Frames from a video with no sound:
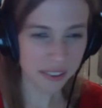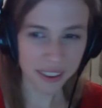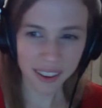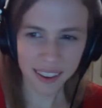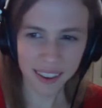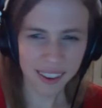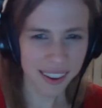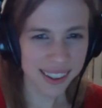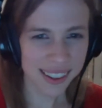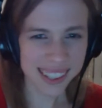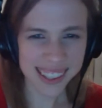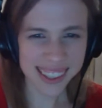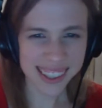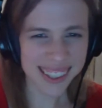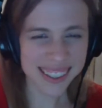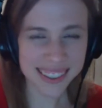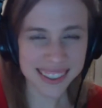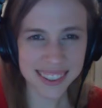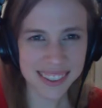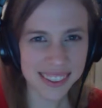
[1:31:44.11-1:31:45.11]
I was like,
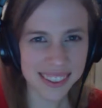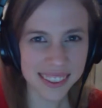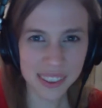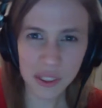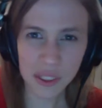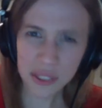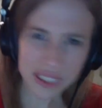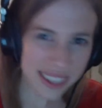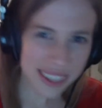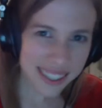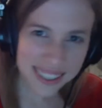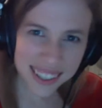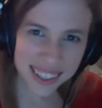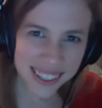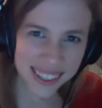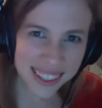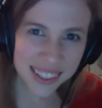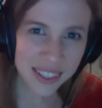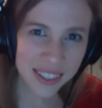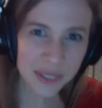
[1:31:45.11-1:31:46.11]
this this look, this
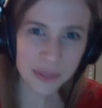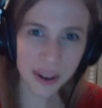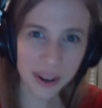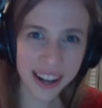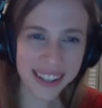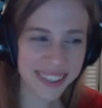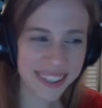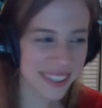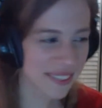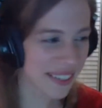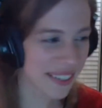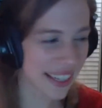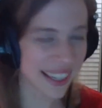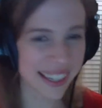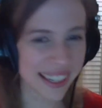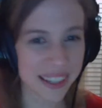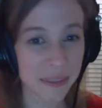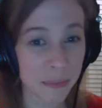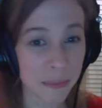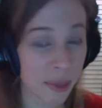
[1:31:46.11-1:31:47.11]
doesn't look right to
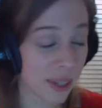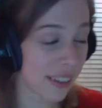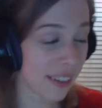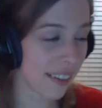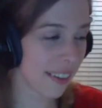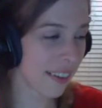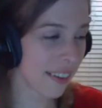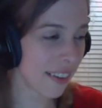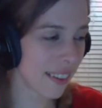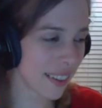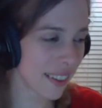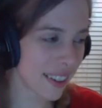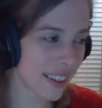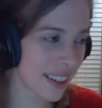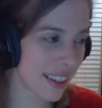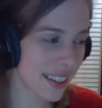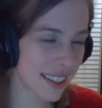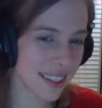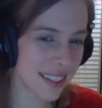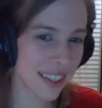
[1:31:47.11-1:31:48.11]
me, but uh,
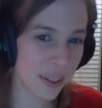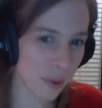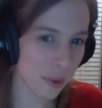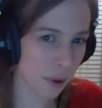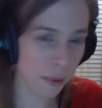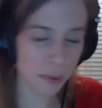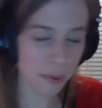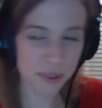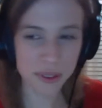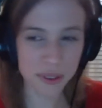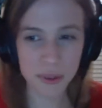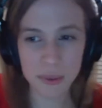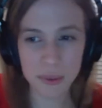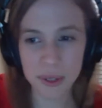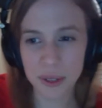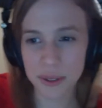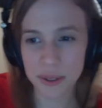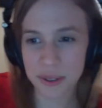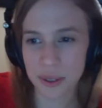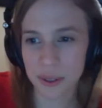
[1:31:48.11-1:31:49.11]
that's because I grew up with Scooby
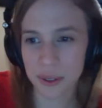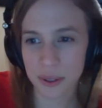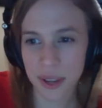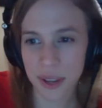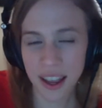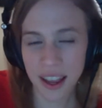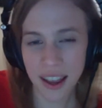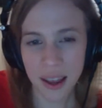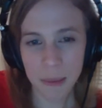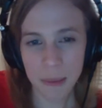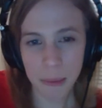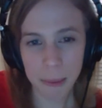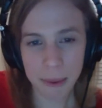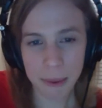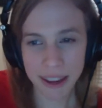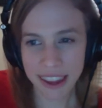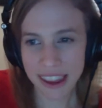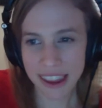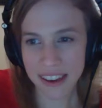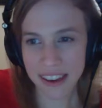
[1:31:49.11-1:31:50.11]
Doo, so maybe
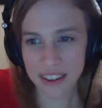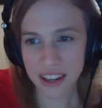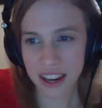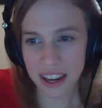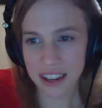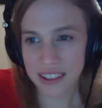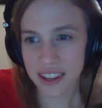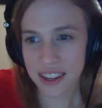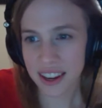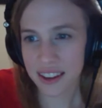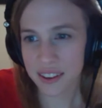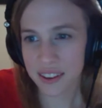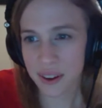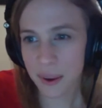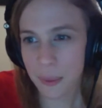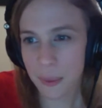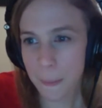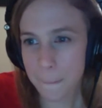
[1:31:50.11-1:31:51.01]
I can't change. I don't know.